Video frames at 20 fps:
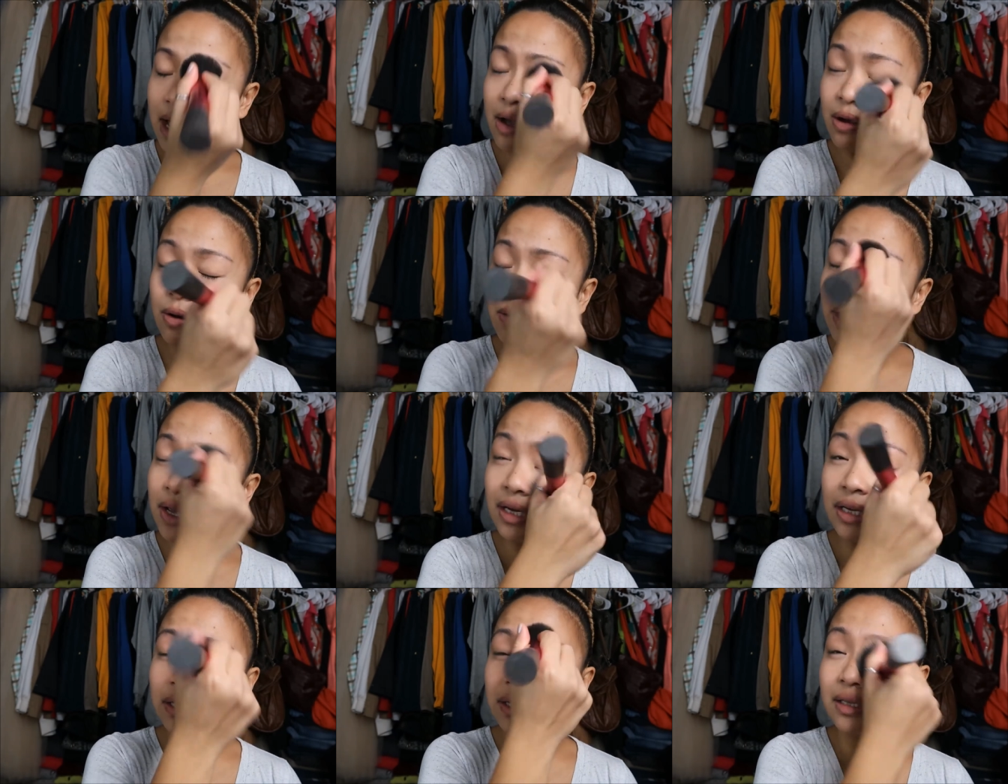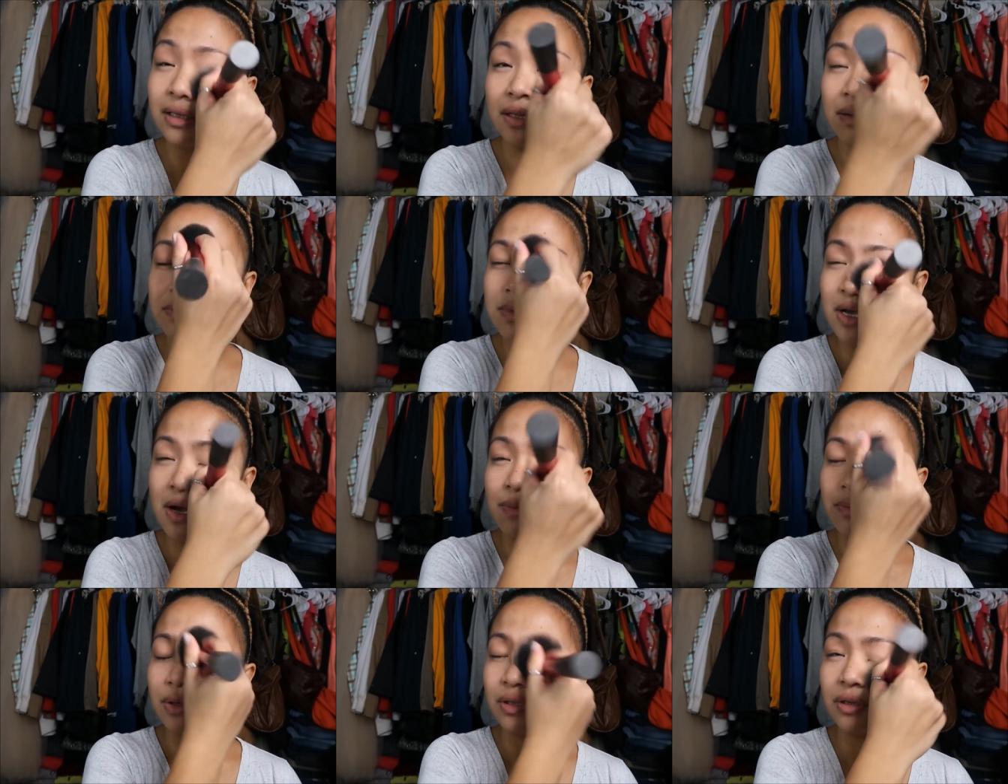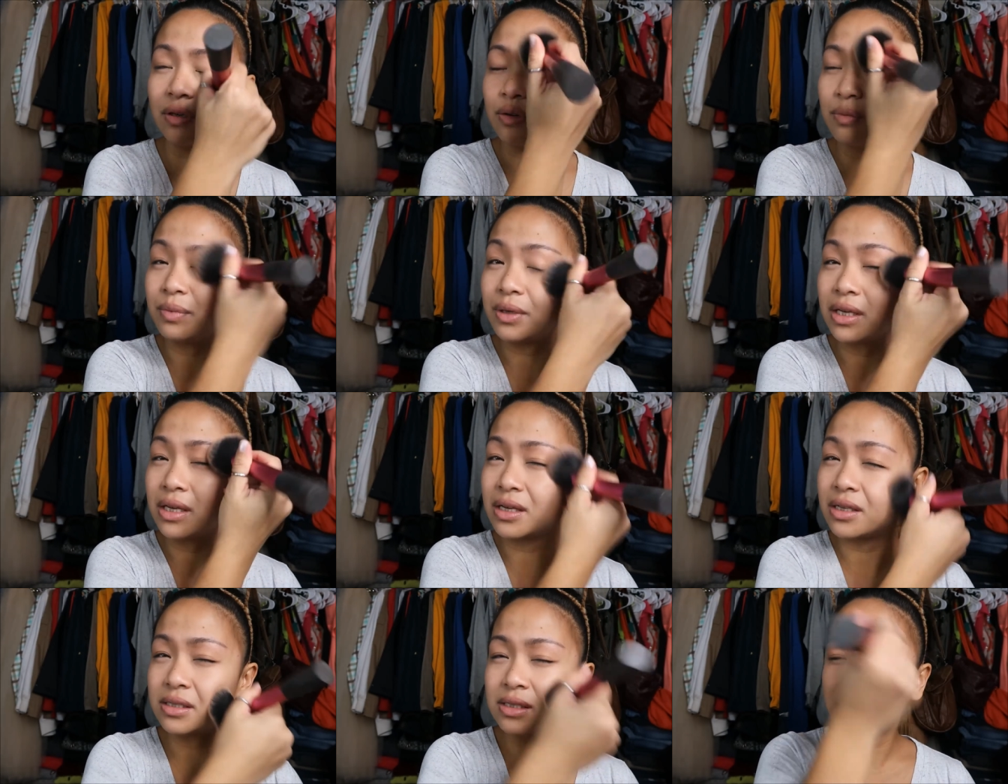I'll go ahead and link them down below,
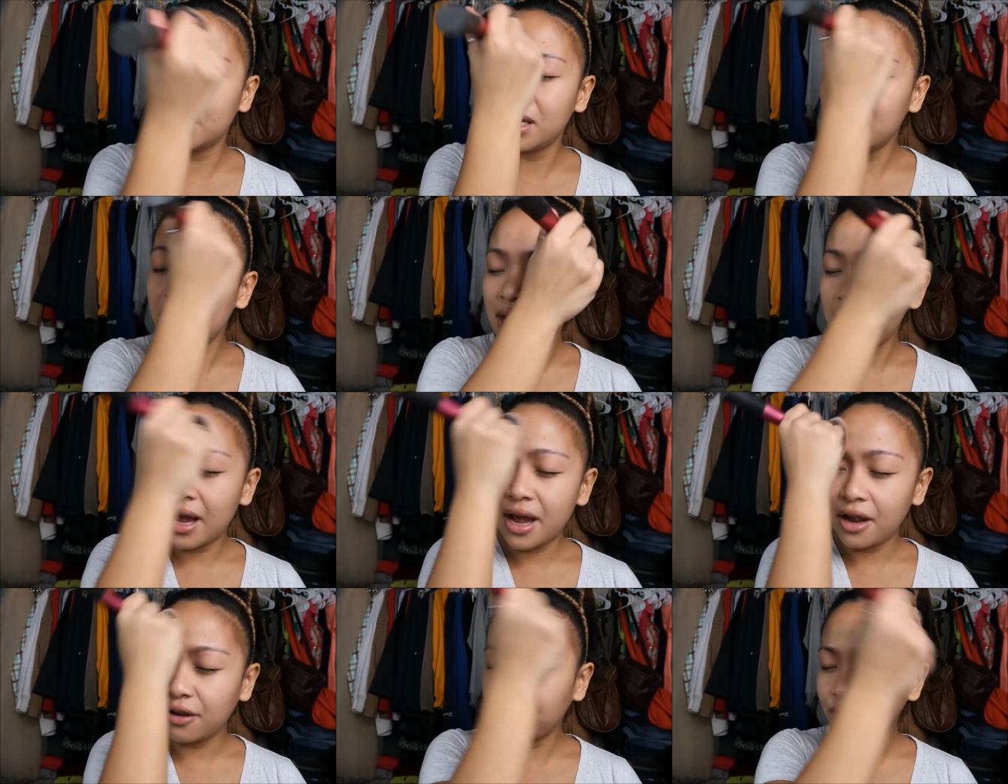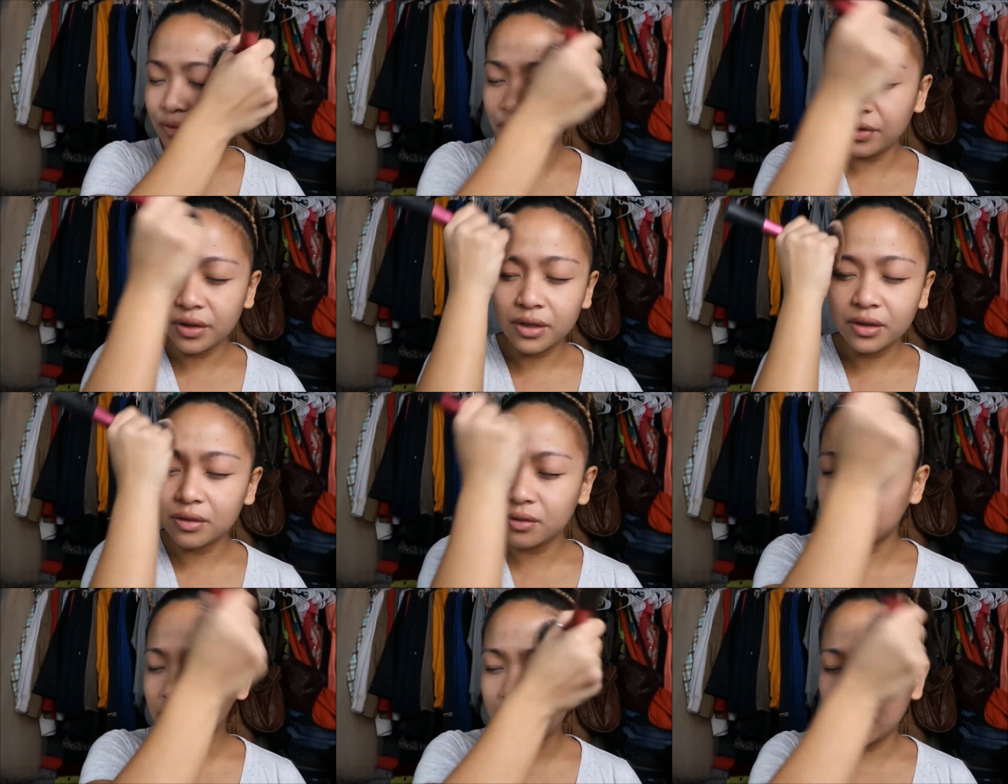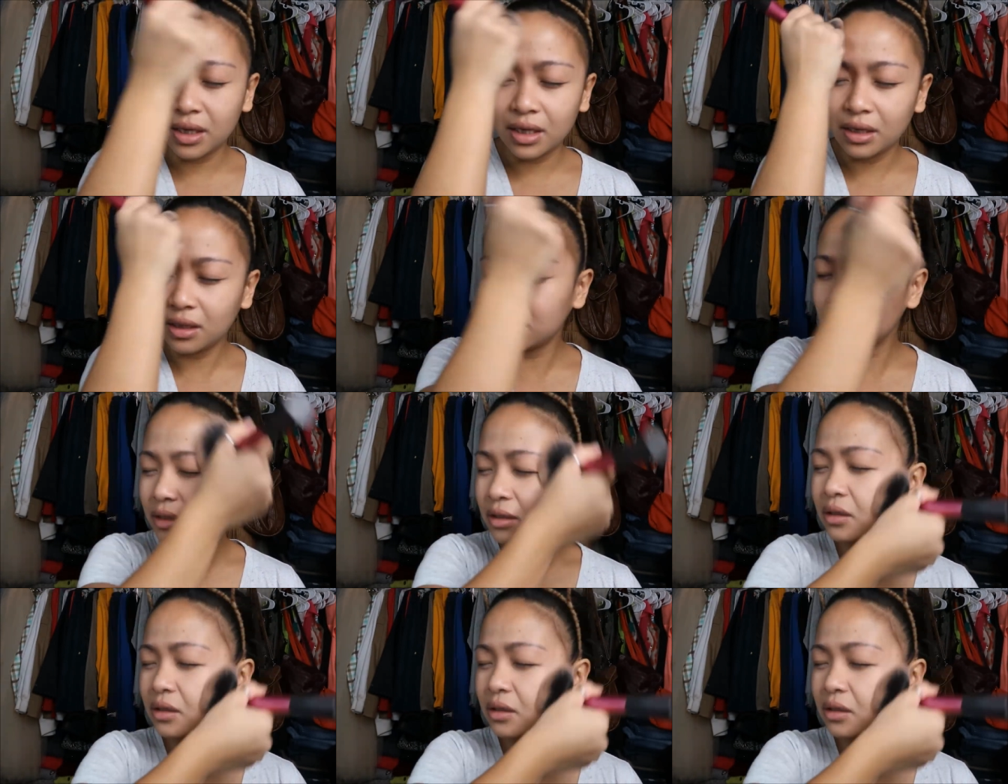because I feel that,